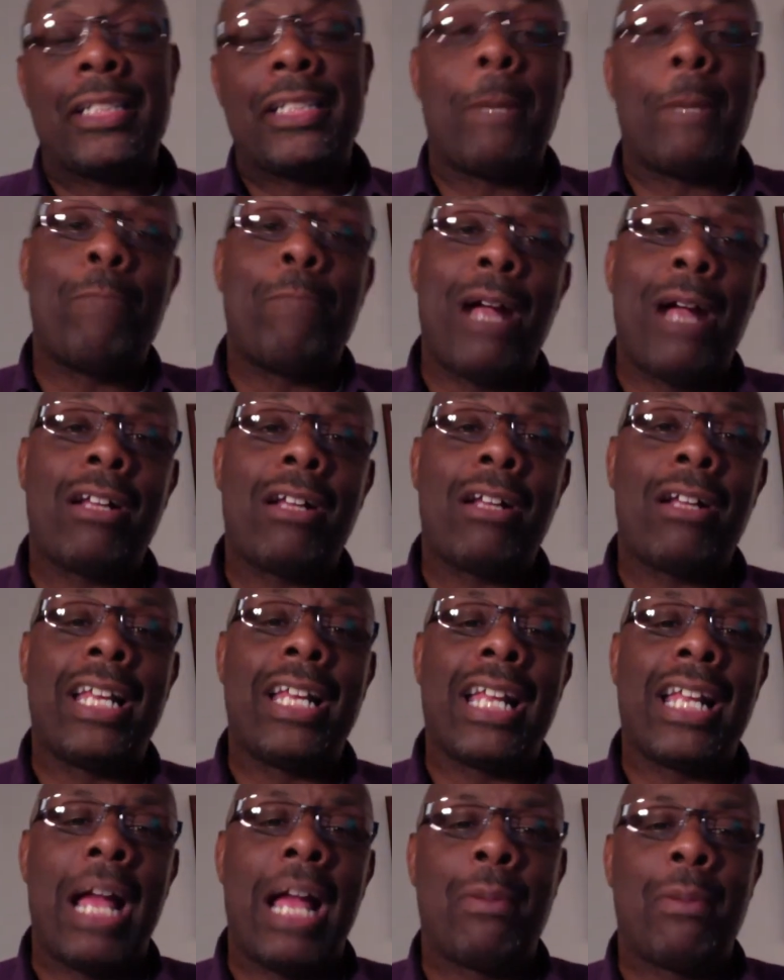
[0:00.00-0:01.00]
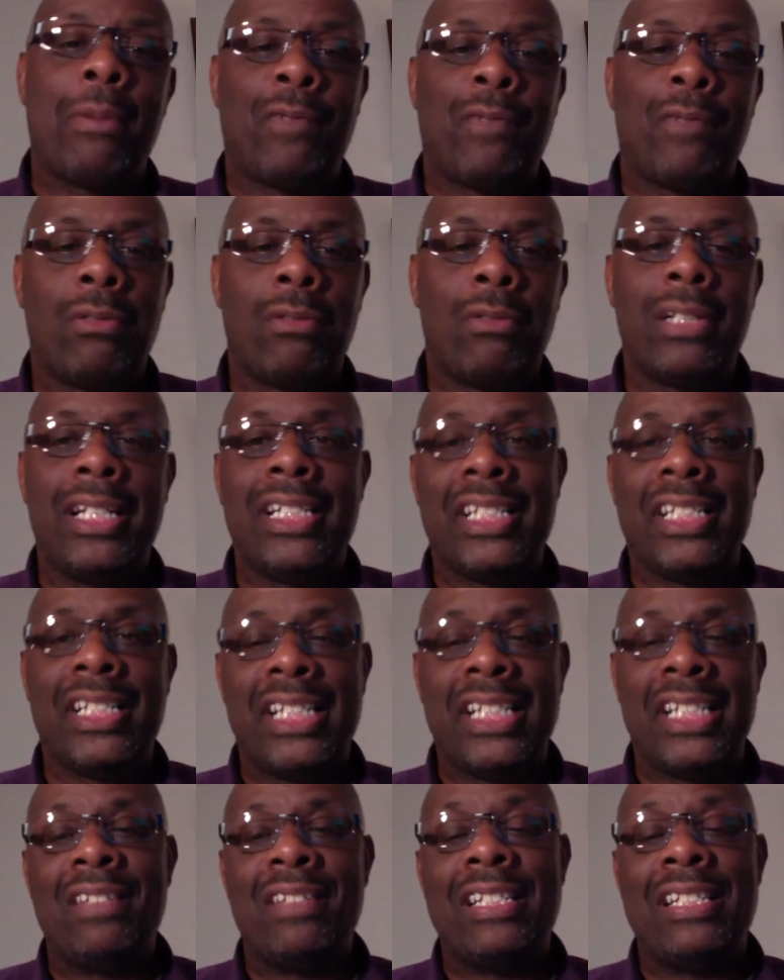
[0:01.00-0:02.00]
A balcony cabin for only
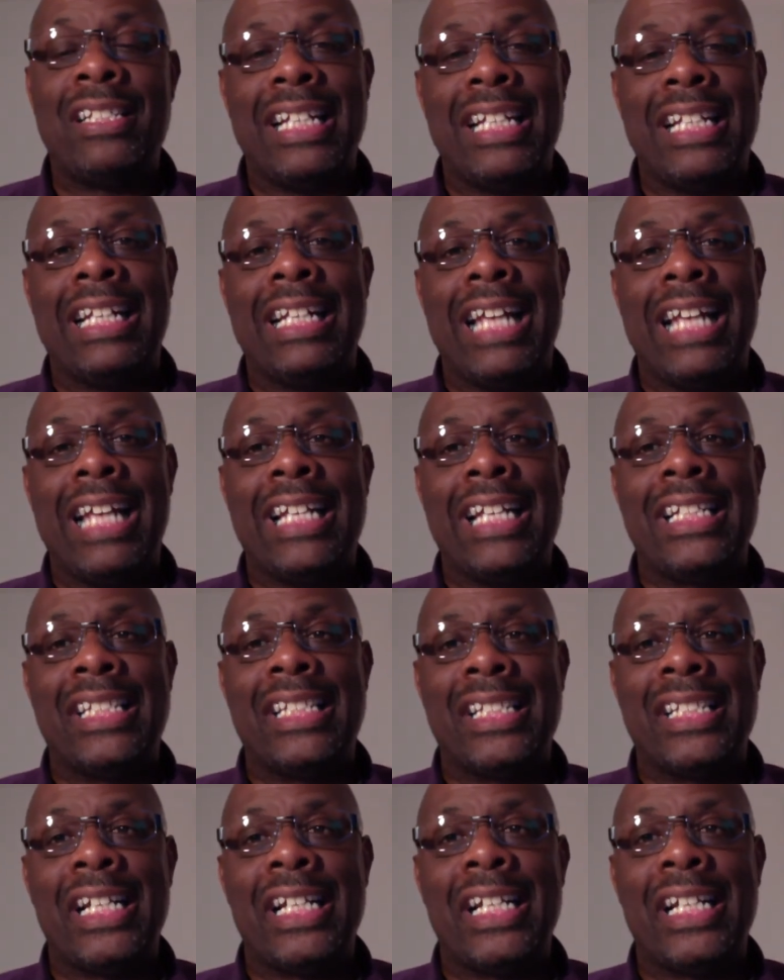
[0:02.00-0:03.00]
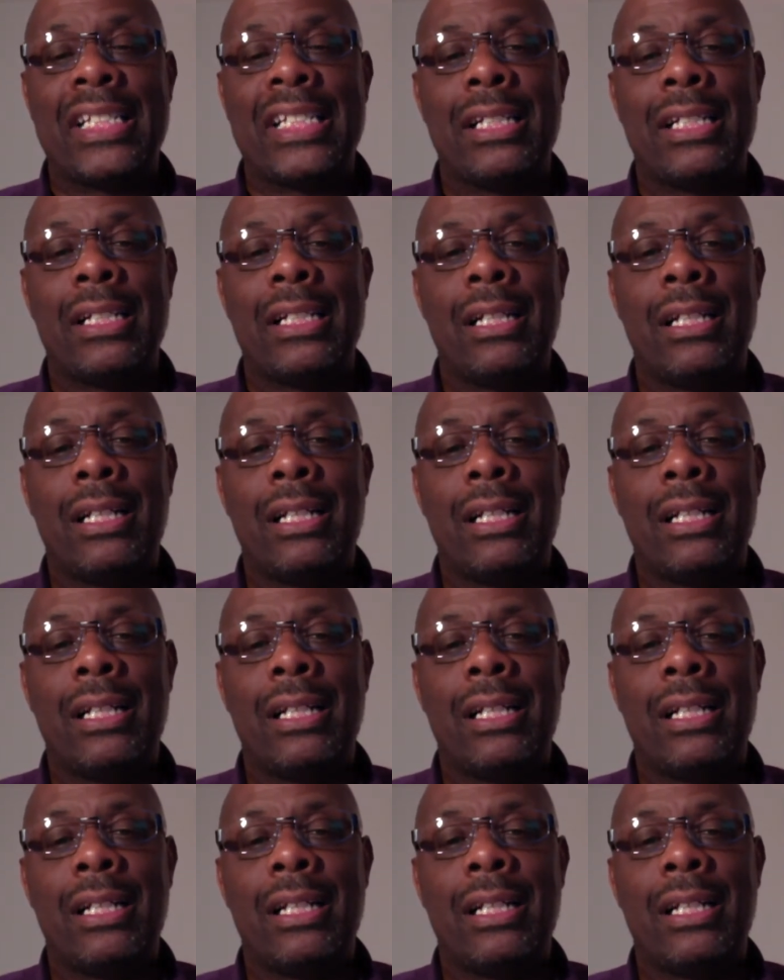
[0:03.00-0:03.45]
$17.86.